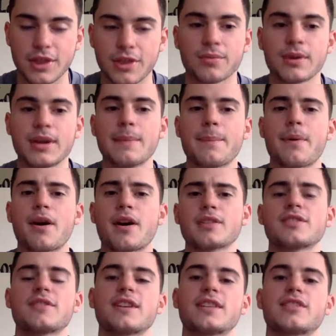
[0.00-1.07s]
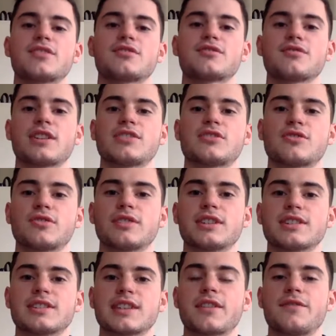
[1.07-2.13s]
with the three parts of like the
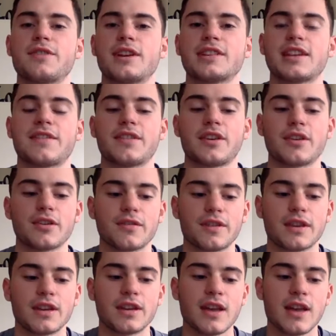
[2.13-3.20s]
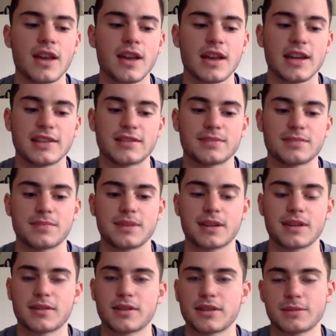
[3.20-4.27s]
stretch shortening cycle. If you guys haven't heard of it, it's
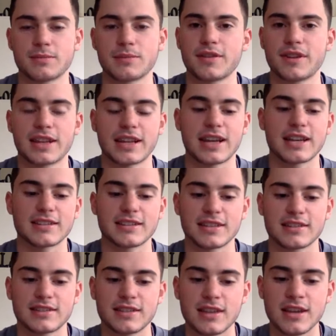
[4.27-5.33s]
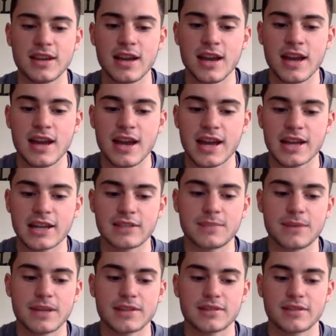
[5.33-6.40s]
abbreviated like SSC,
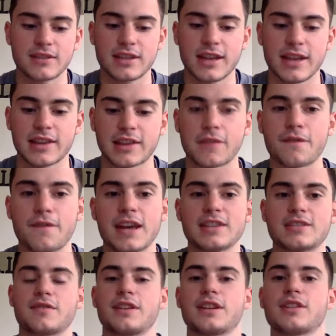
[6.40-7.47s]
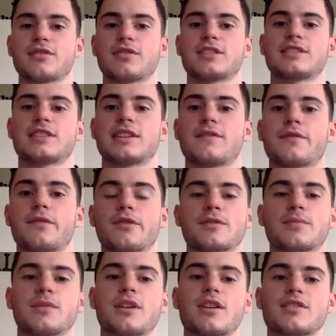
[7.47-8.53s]
and it's basically like the phase of
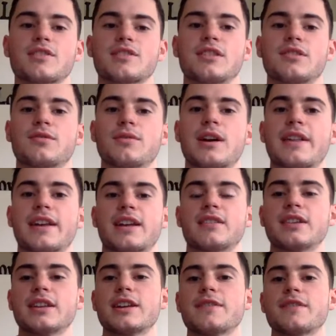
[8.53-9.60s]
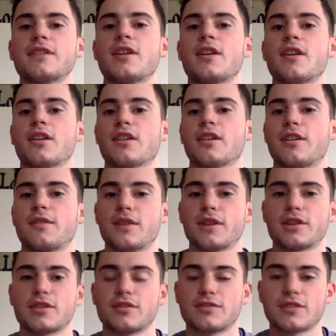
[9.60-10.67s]
increasing force production throughout like a lift or
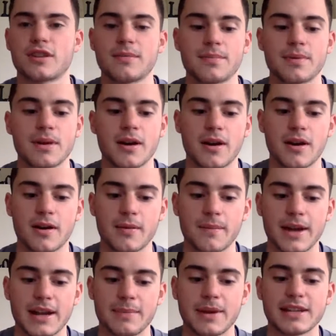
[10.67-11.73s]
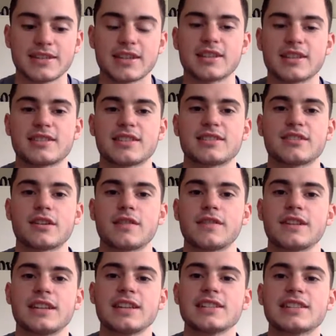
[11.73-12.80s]
a vertical jump. And it basically
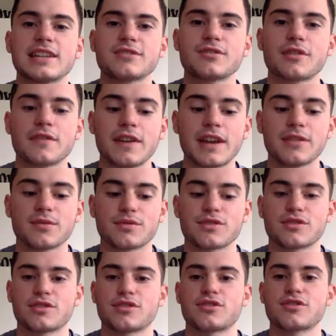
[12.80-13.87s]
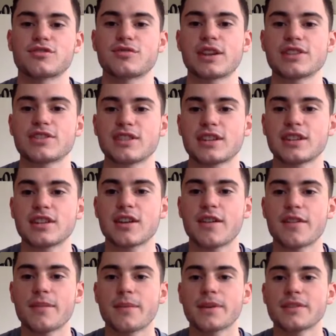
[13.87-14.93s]
consists of an eccentric phase, which is the
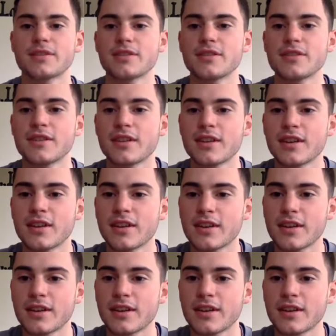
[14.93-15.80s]
stretching of the muscle.